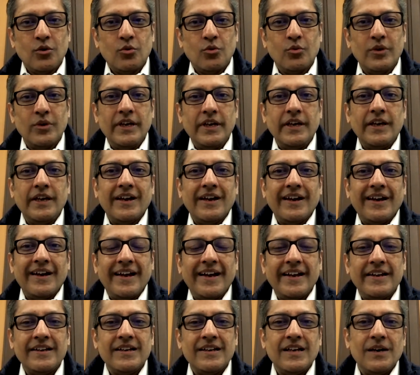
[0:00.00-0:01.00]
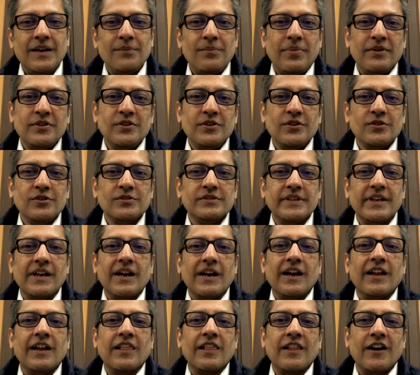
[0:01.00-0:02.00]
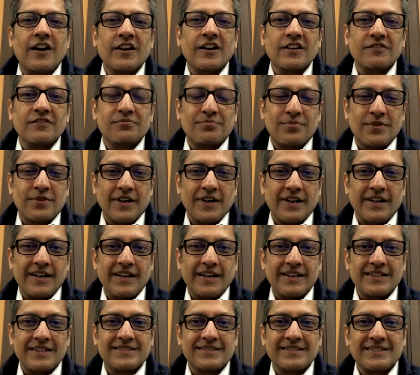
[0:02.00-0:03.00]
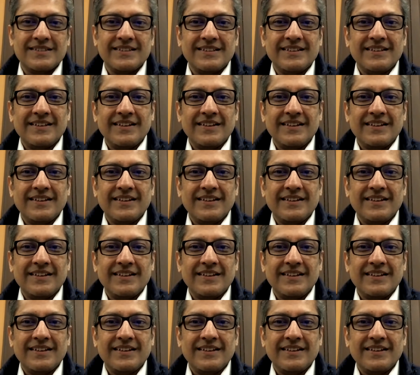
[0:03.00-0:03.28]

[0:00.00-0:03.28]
we end up using a lot of products.